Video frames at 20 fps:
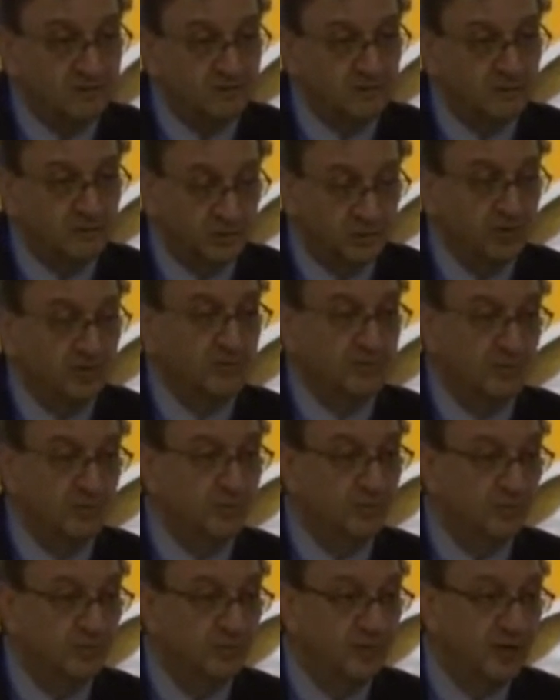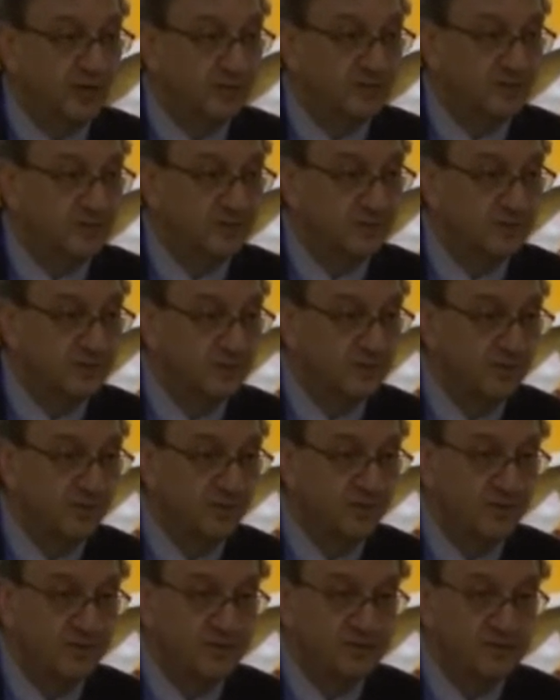You give them prophylaxis.
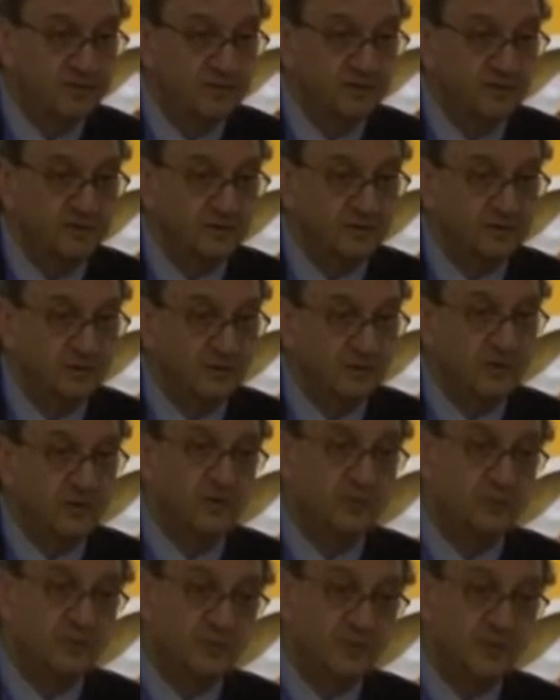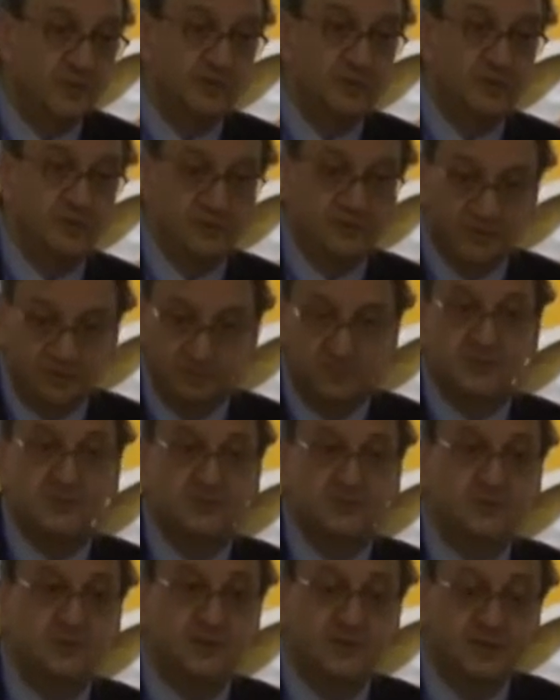Or patients,
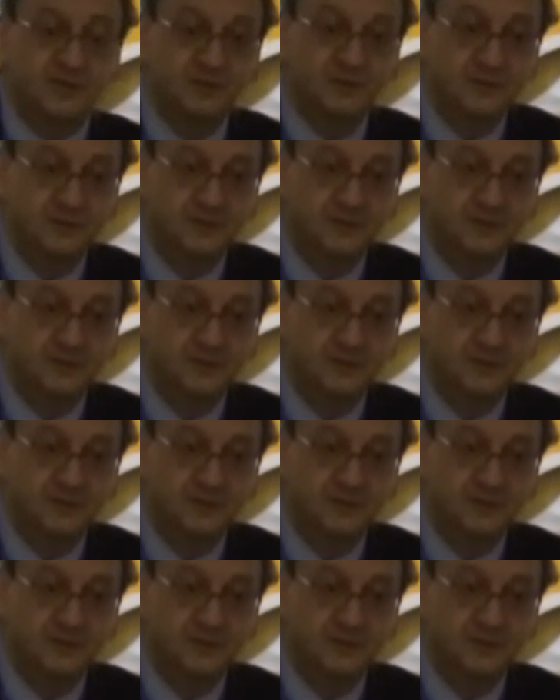please go ahead.